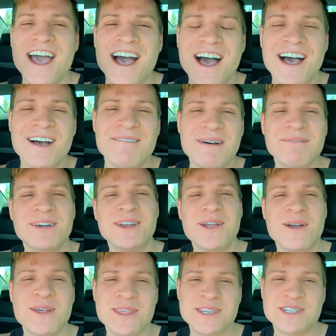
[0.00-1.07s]
um, I'm gonna
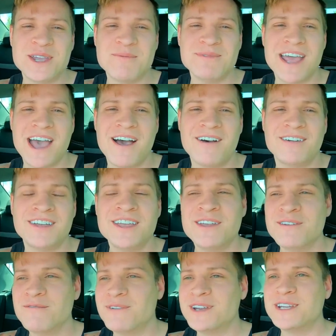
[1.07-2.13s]
go to the gym now,
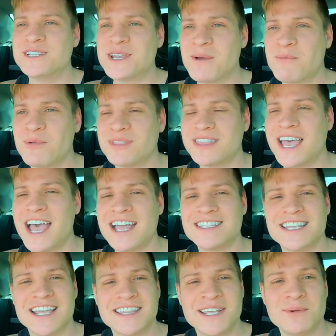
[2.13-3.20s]
finish up with that
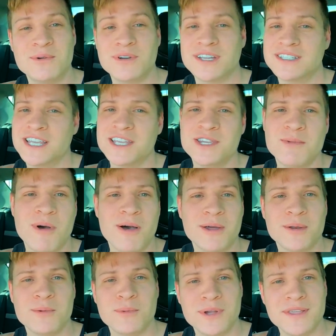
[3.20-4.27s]
and then we'll continue
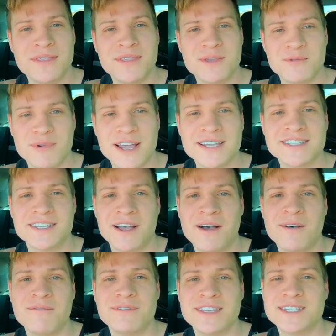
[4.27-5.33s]
on with the rest
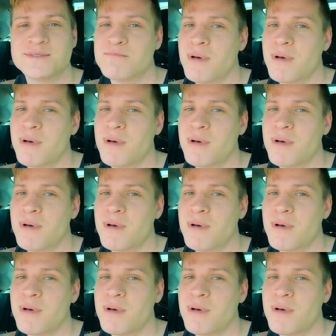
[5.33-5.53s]
of this